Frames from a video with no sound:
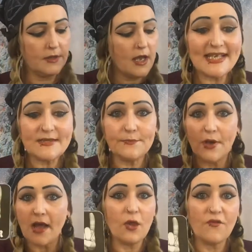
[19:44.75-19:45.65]
It's,
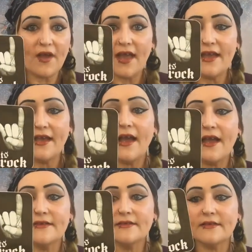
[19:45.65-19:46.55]
but I love it.
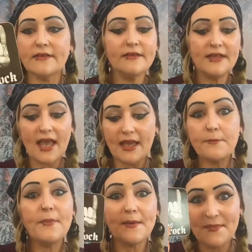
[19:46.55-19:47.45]
And yeah,
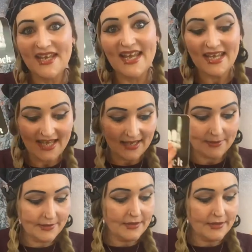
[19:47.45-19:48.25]
Ben may nick it.